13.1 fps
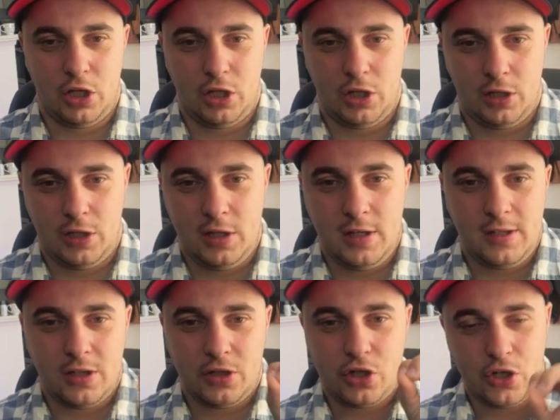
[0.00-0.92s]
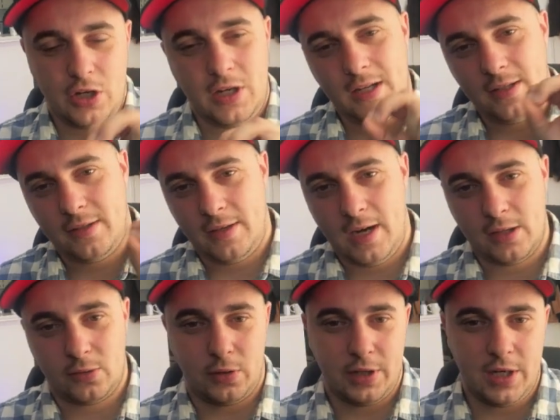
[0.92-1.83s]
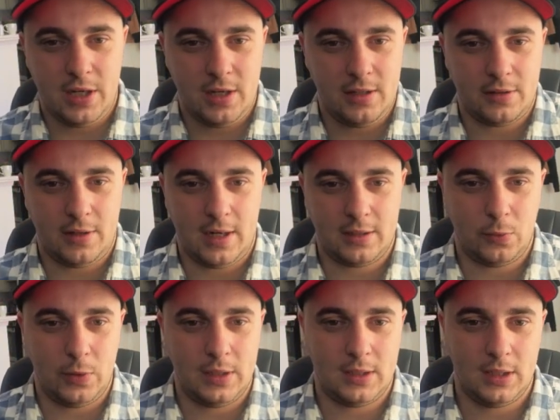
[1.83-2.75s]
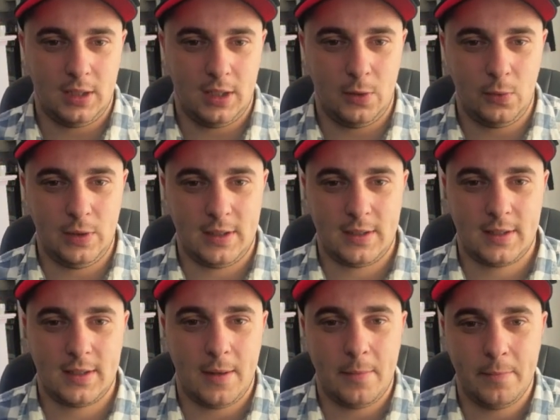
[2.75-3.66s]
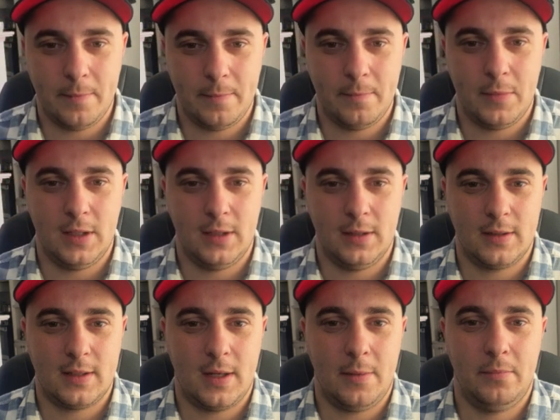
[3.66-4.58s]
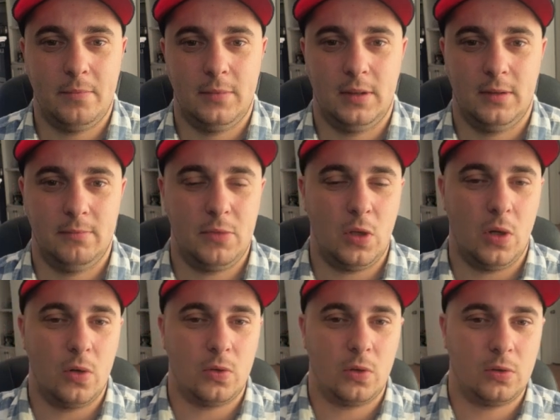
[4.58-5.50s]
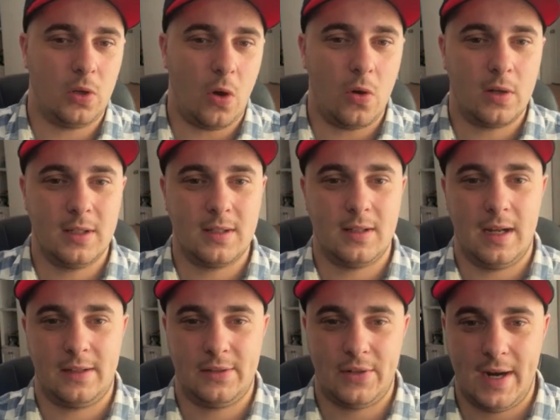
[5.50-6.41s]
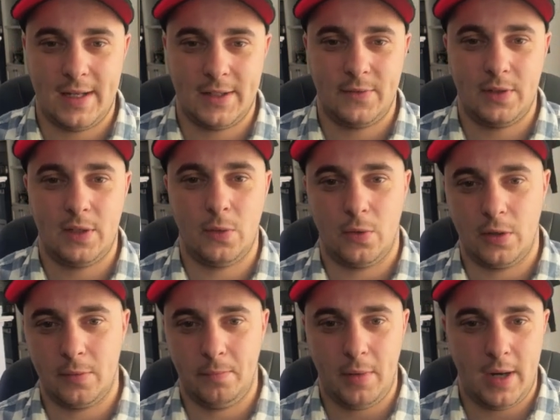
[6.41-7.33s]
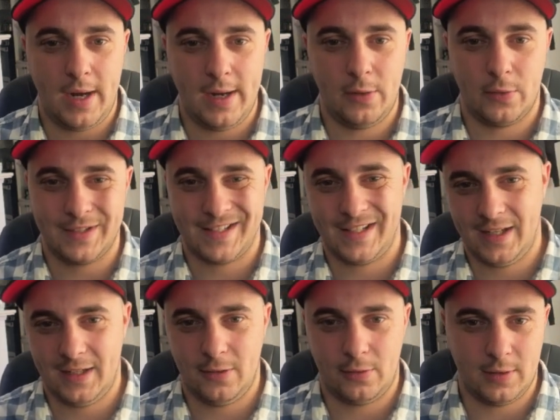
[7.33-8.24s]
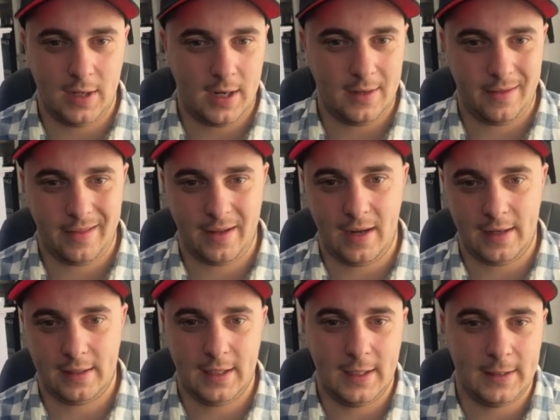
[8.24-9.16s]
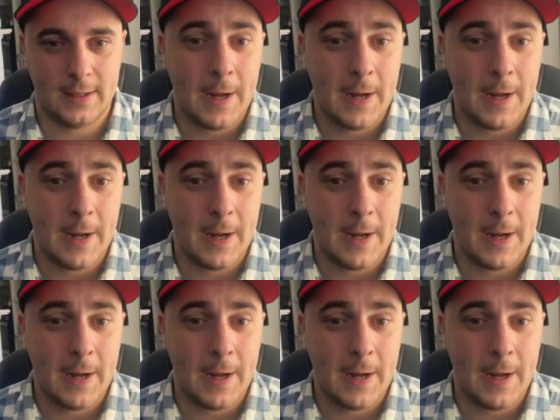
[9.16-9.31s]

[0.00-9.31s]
she interact with some you know, tokens like transfer or buy or sell or anything like that,